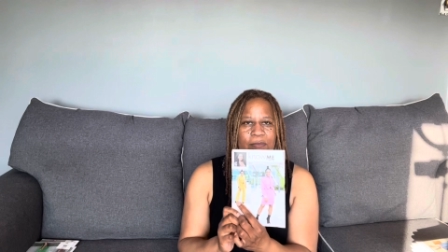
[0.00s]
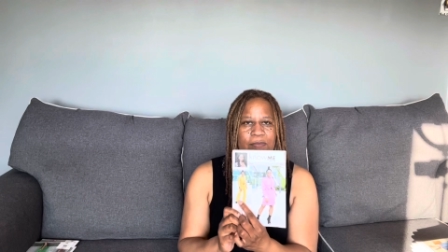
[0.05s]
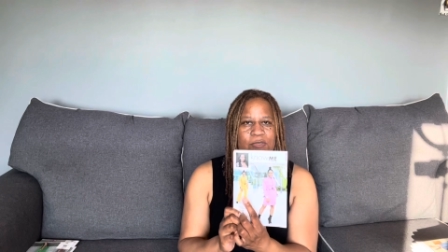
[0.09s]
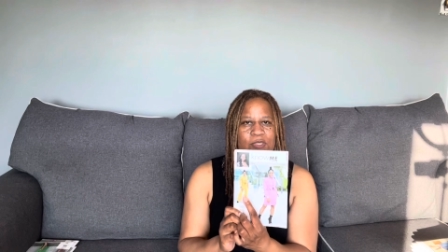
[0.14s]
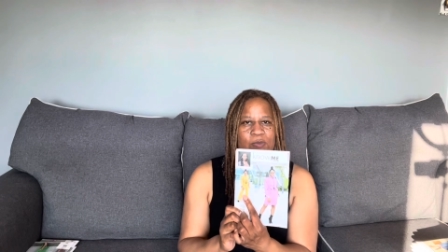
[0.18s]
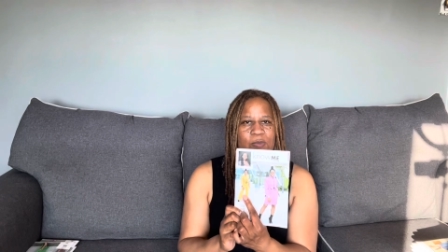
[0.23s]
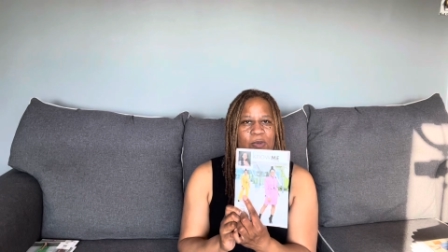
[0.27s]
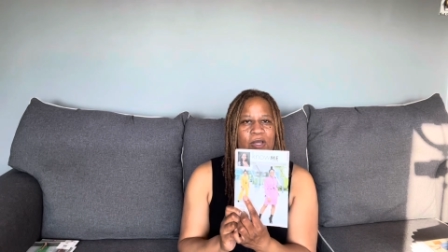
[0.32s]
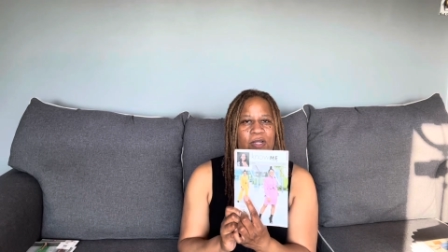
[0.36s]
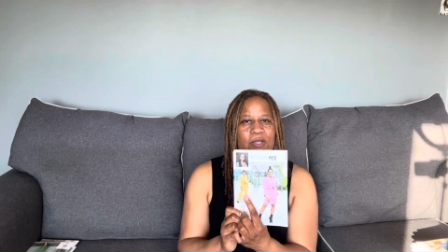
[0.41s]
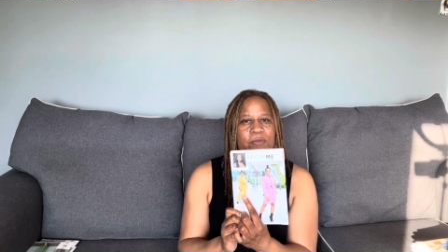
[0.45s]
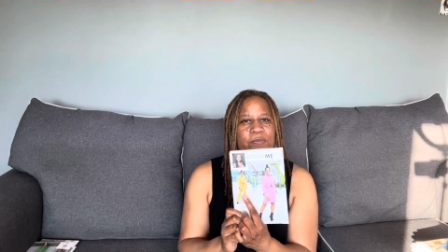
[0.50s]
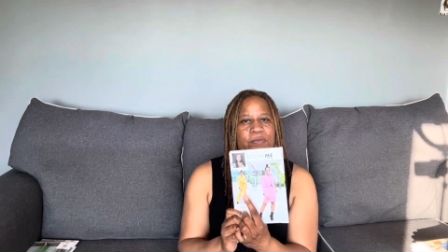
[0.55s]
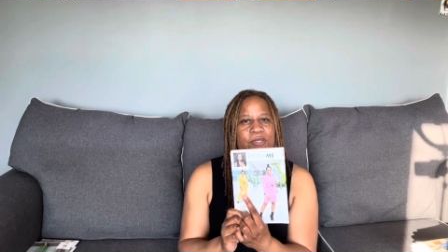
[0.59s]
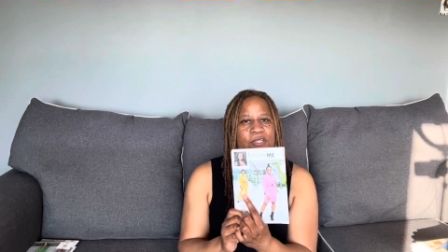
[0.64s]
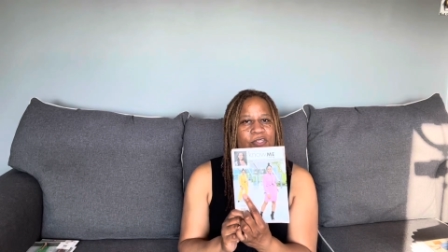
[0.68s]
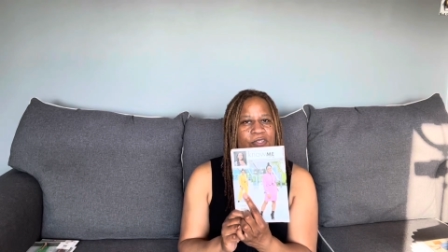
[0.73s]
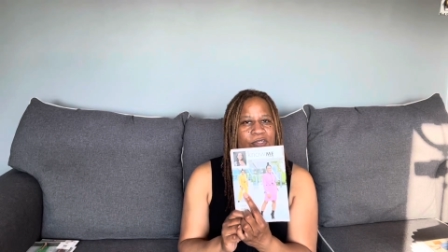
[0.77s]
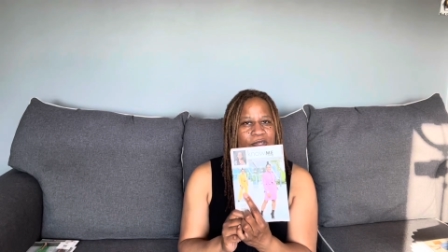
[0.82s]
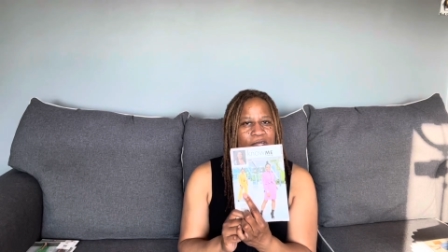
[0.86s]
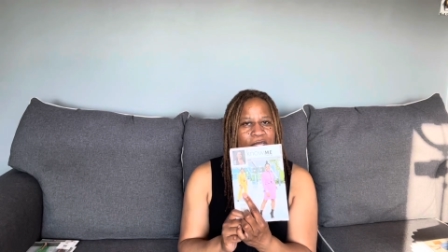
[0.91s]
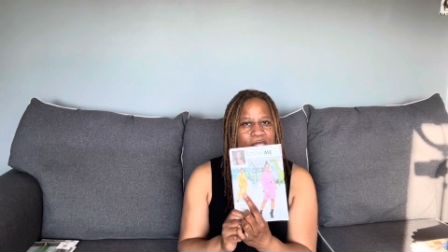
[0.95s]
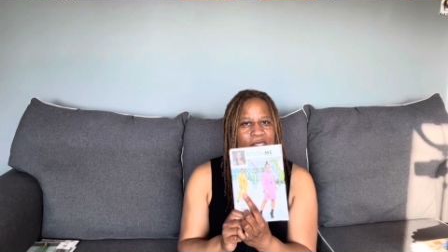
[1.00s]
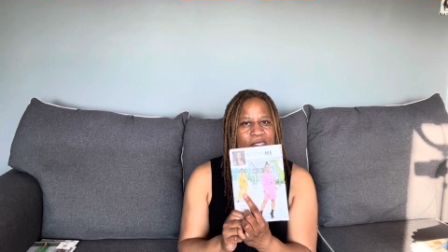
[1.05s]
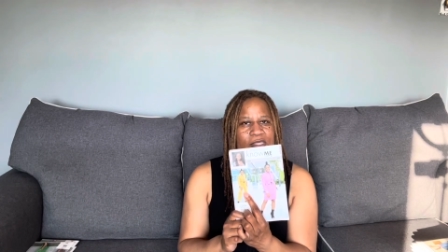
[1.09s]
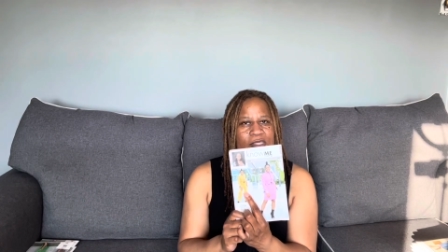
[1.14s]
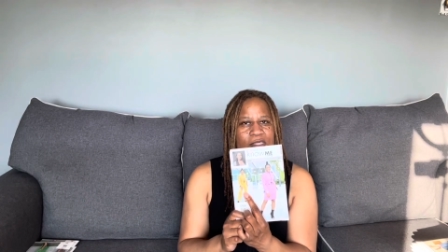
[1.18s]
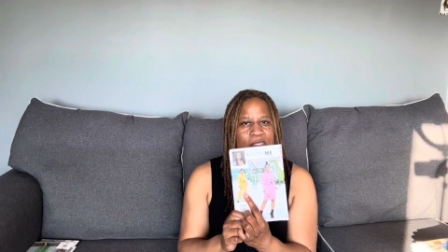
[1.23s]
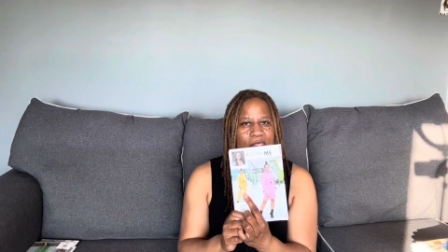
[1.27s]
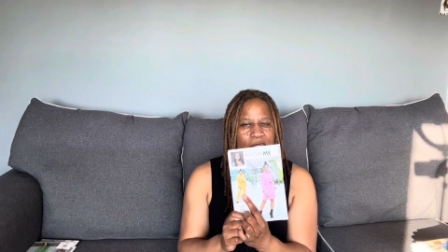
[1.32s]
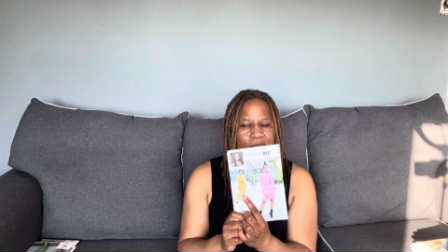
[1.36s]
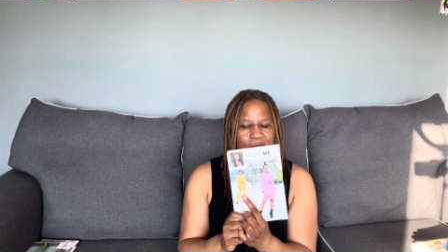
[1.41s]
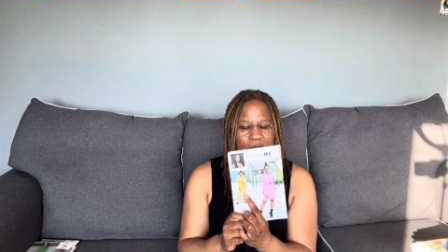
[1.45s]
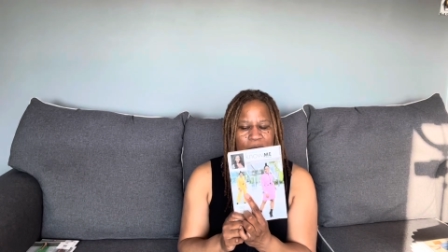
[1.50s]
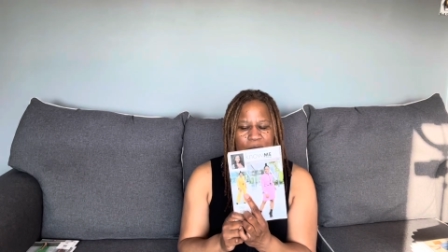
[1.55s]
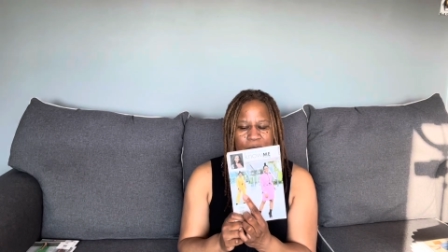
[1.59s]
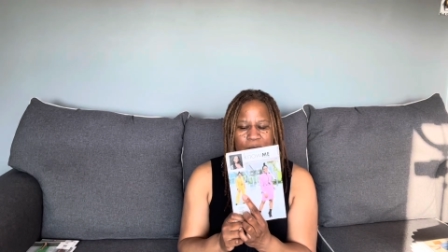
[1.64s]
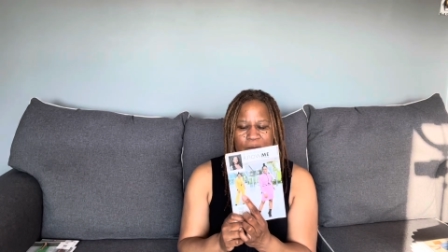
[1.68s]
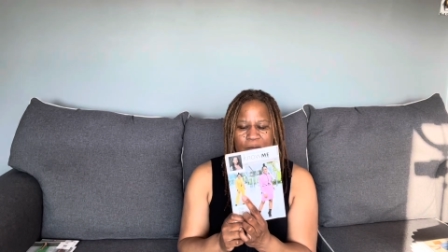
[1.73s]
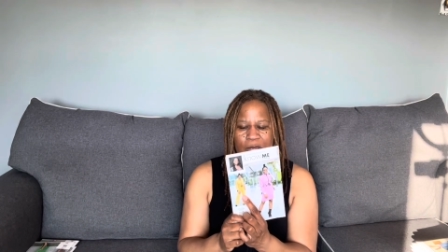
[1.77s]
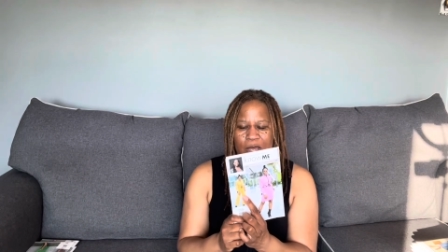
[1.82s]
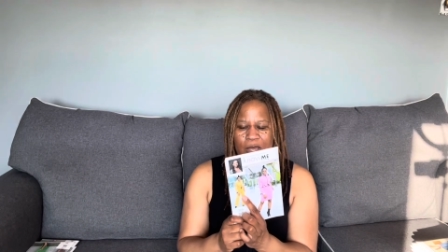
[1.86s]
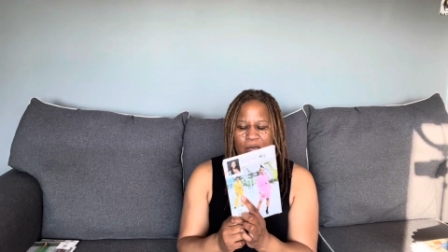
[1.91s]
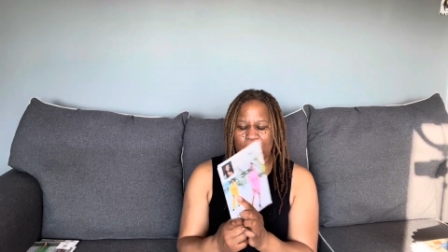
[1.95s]
smaller picture, it's, you know,
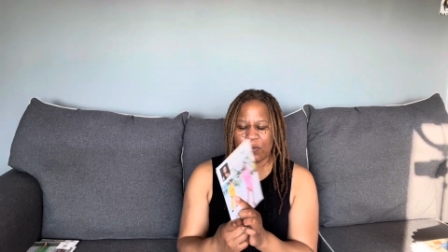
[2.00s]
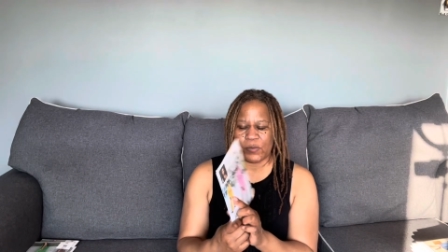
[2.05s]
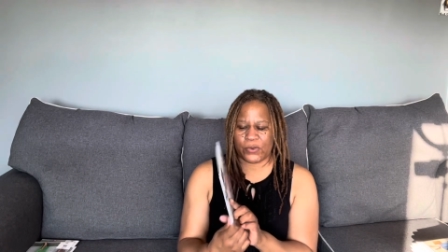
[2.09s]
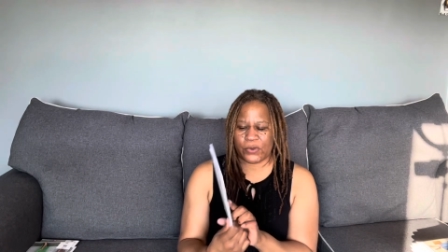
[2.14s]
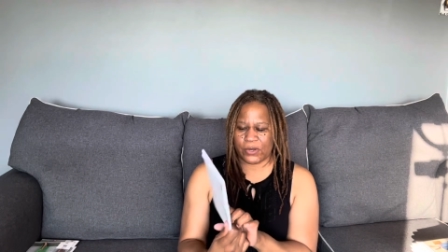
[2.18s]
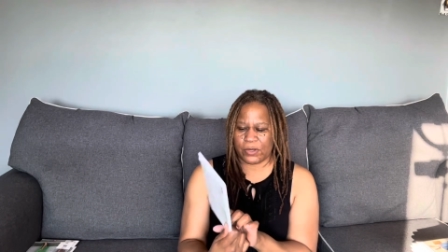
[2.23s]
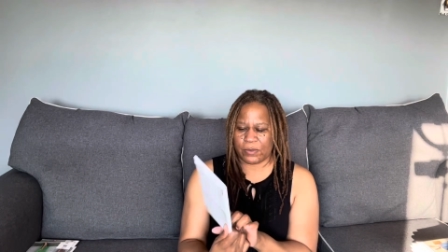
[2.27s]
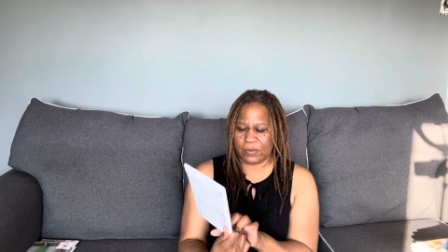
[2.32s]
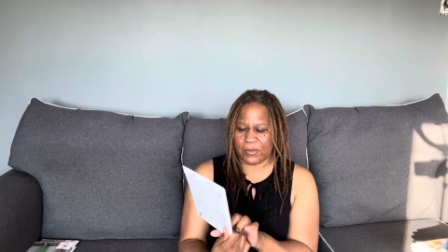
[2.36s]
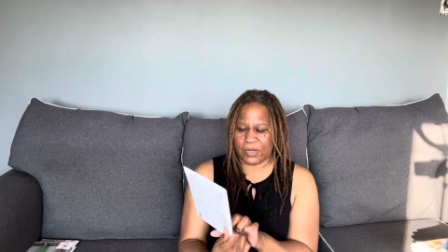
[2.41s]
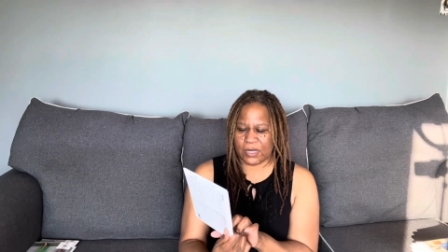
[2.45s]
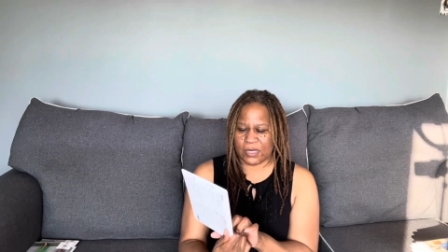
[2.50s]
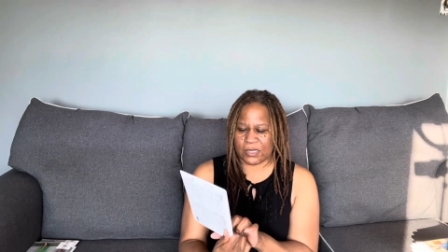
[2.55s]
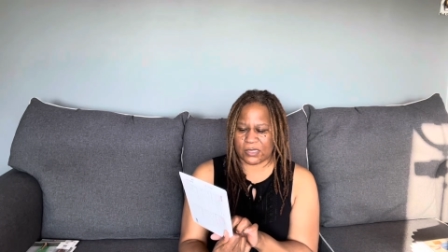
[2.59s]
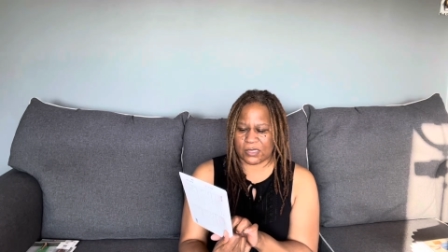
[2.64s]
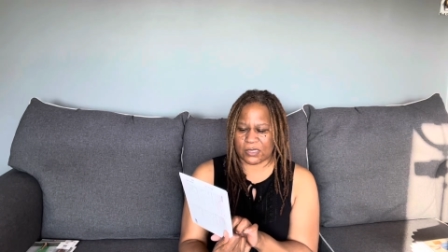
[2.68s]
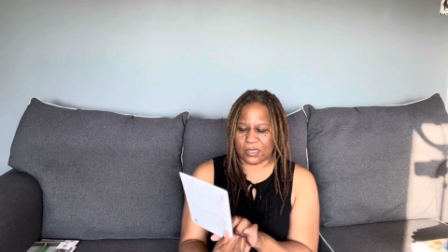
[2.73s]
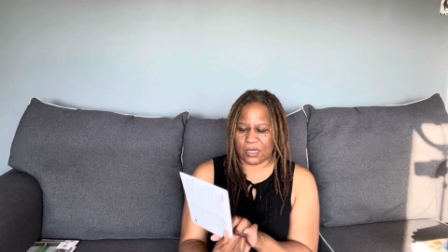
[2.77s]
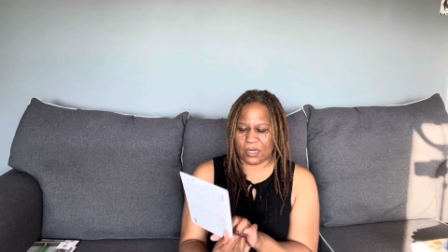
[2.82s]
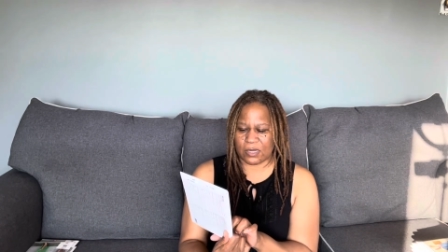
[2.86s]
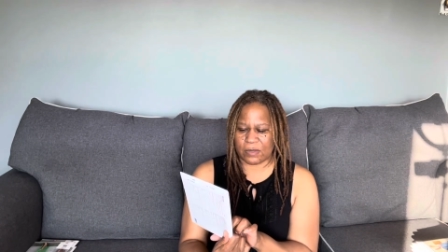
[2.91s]
pretty much